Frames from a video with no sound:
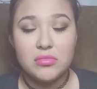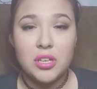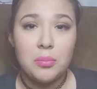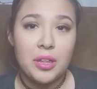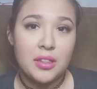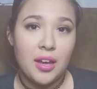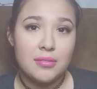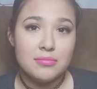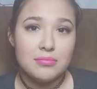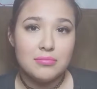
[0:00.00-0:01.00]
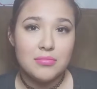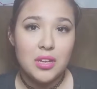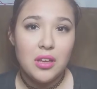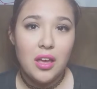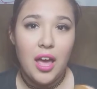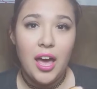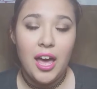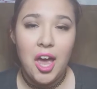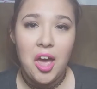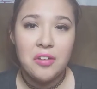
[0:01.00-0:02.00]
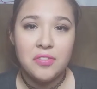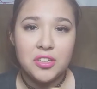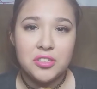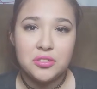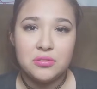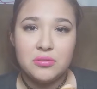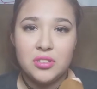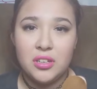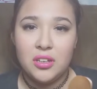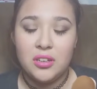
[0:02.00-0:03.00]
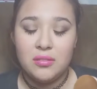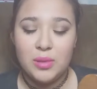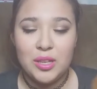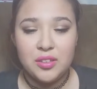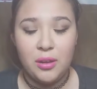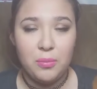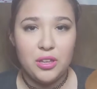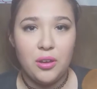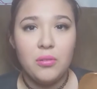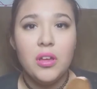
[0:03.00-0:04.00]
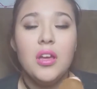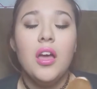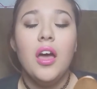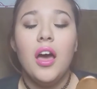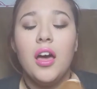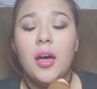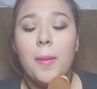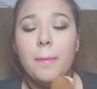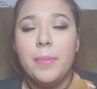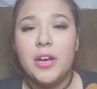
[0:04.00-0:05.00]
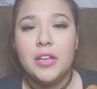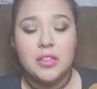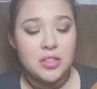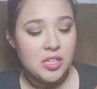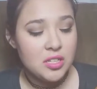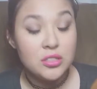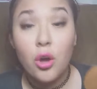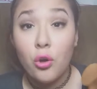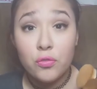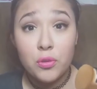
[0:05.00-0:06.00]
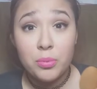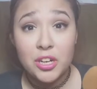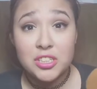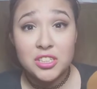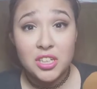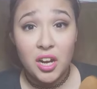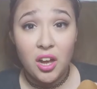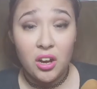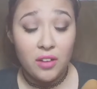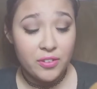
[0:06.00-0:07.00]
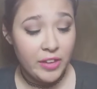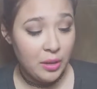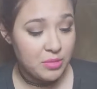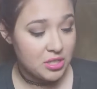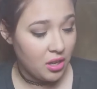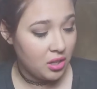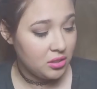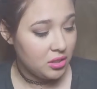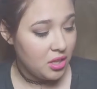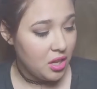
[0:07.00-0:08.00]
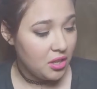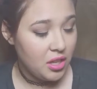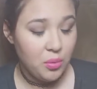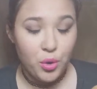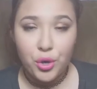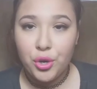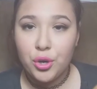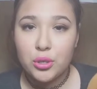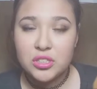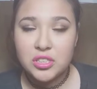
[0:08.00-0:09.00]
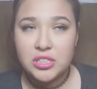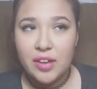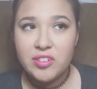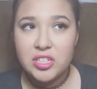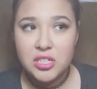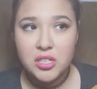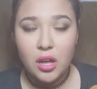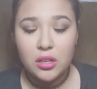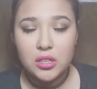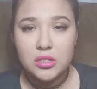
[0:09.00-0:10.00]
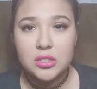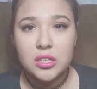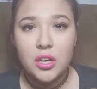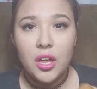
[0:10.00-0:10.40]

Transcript: something like that. I have just the link down below. But these oval brushes that I got off of Amazon, they were $17,